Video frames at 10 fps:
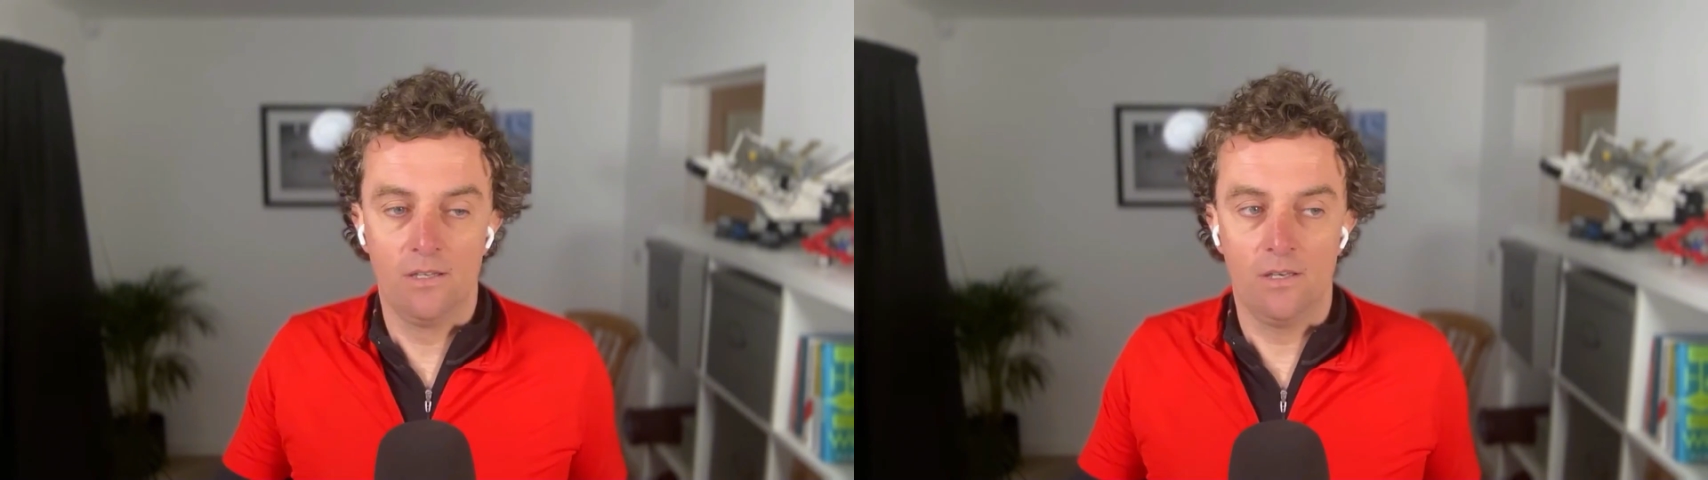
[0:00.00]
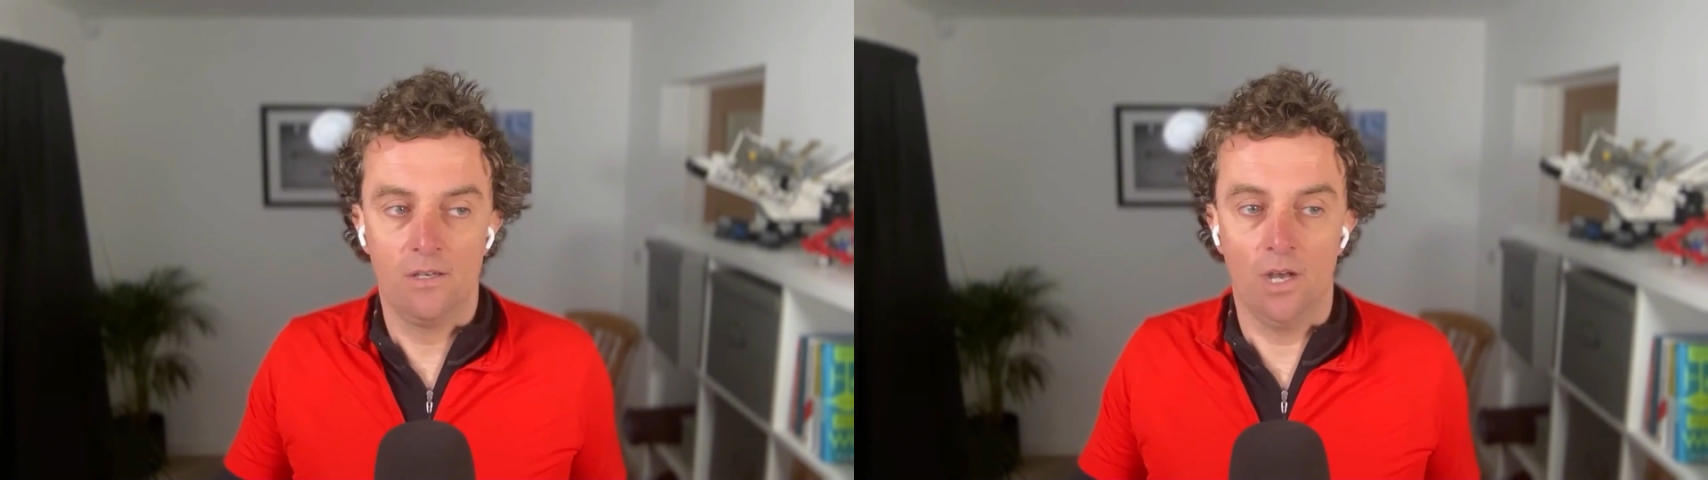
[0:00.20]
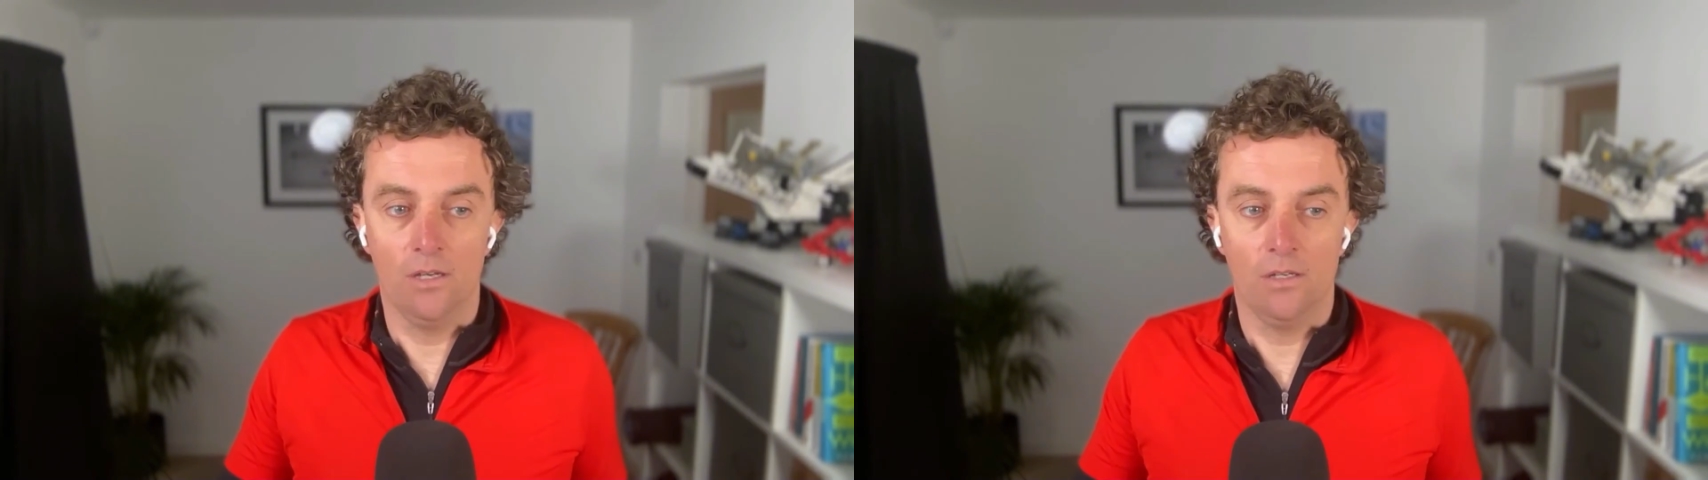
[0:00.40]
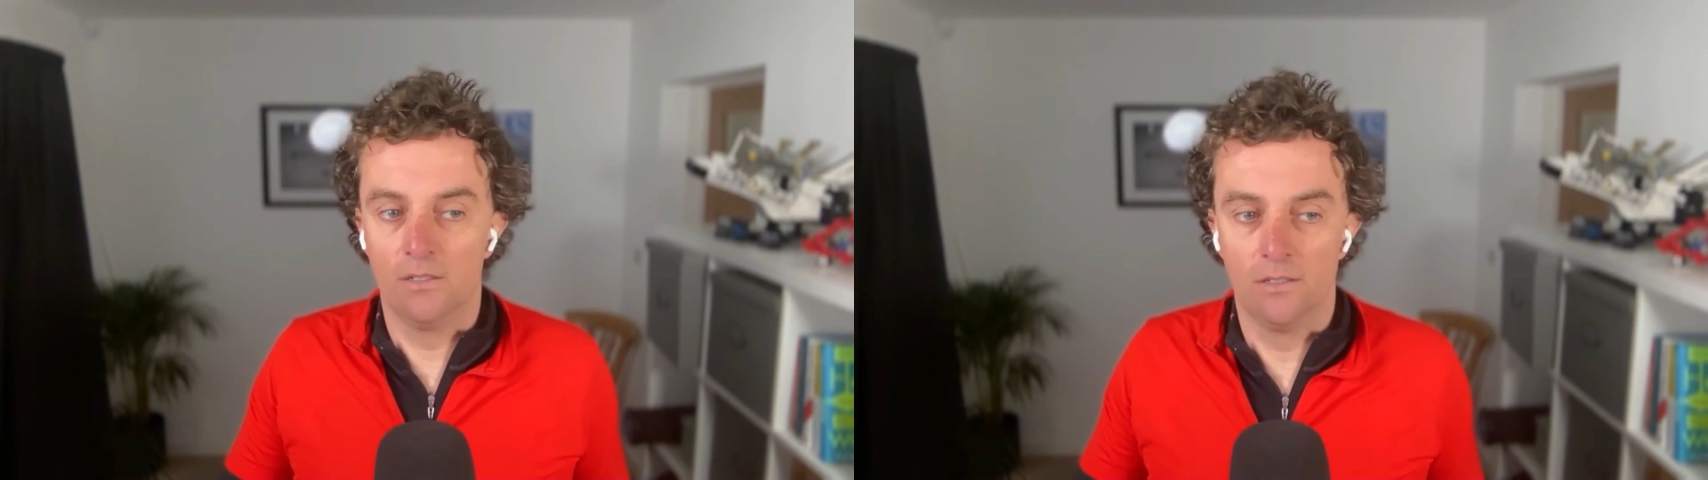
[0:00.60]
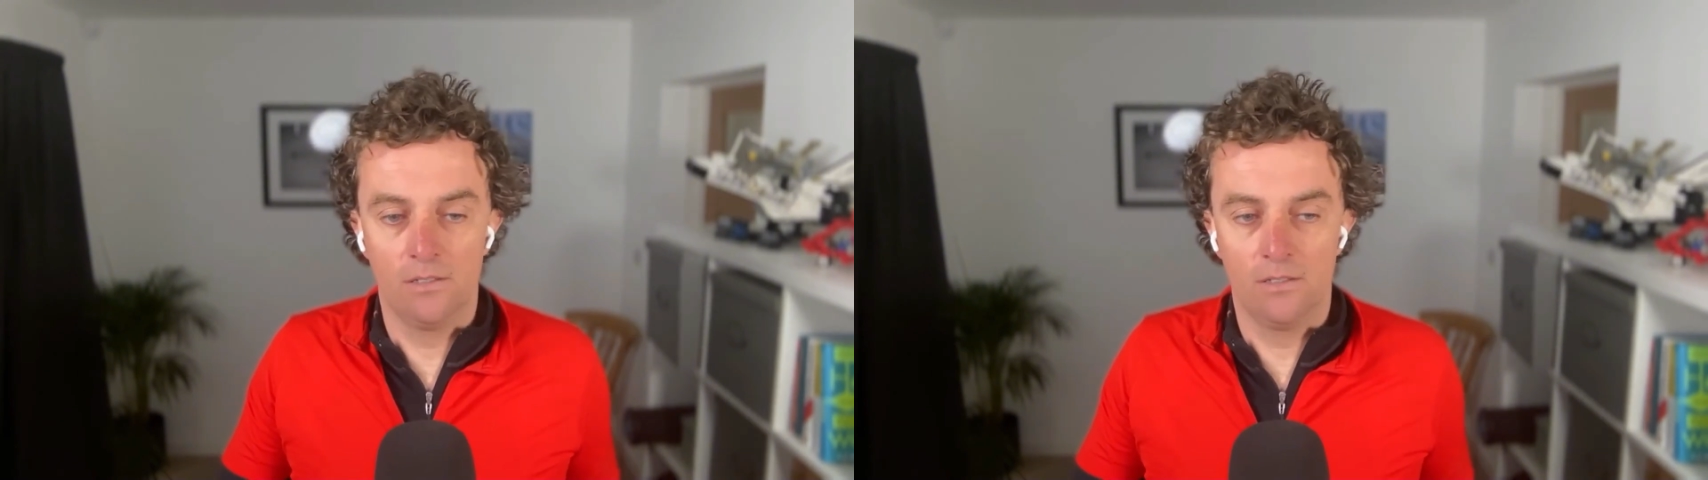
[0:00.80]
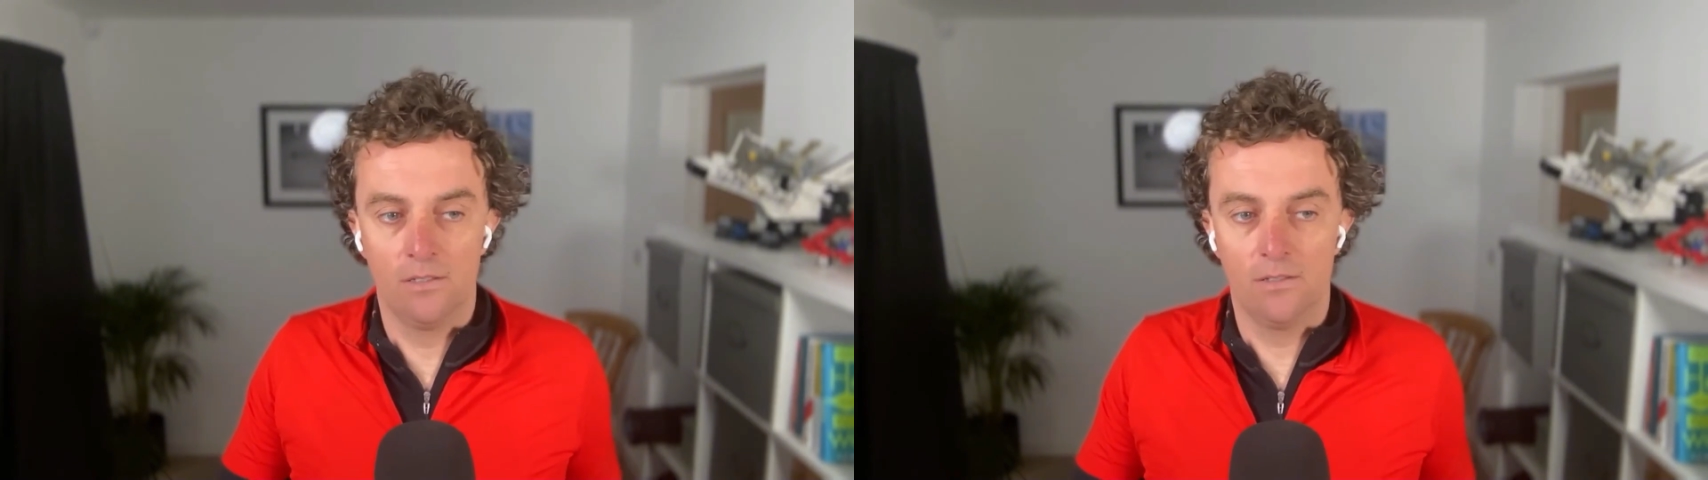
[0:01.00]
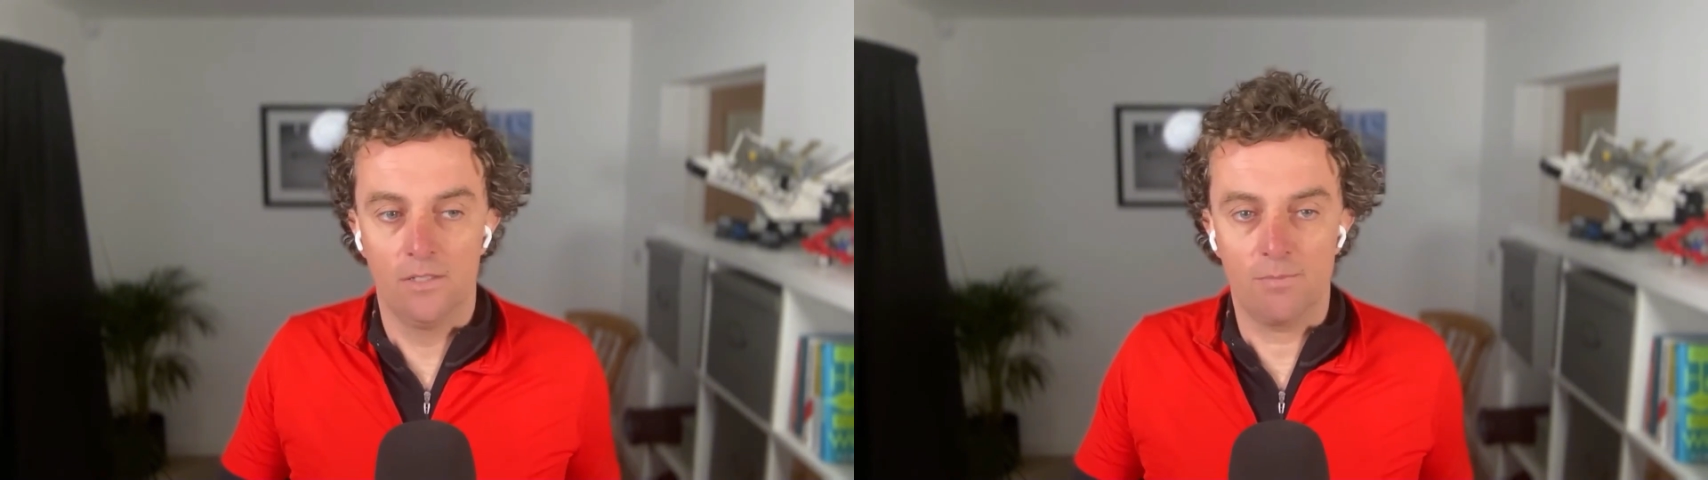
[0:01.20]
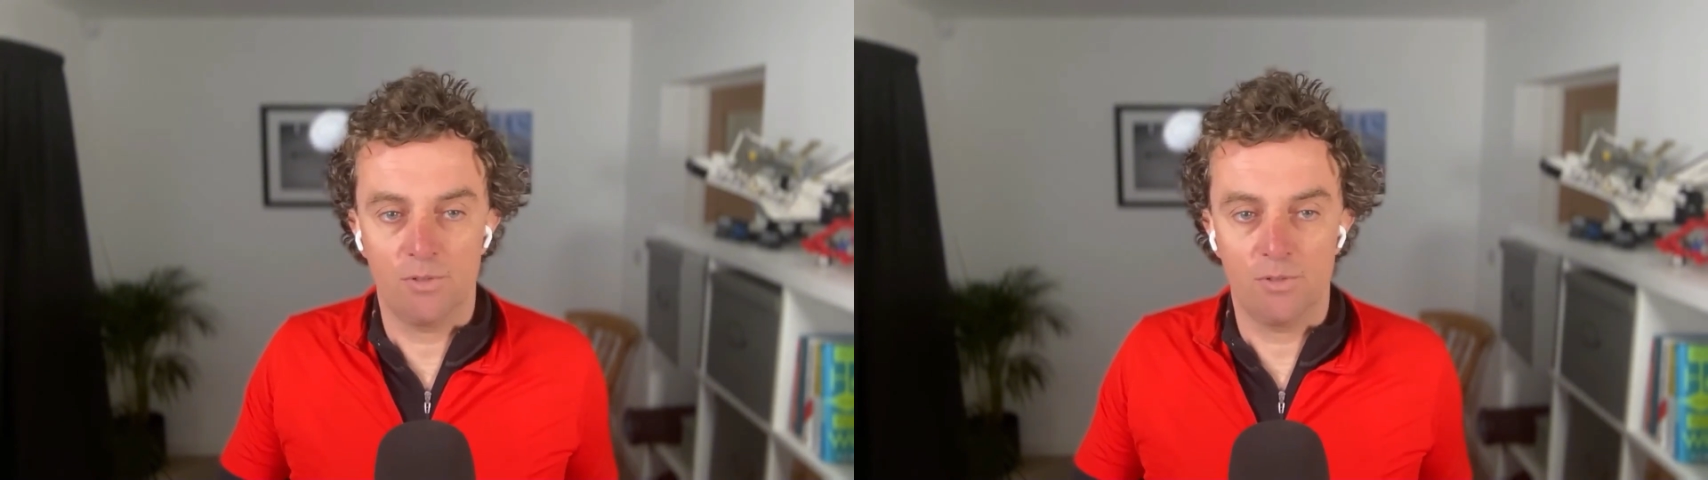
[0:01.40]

No, it's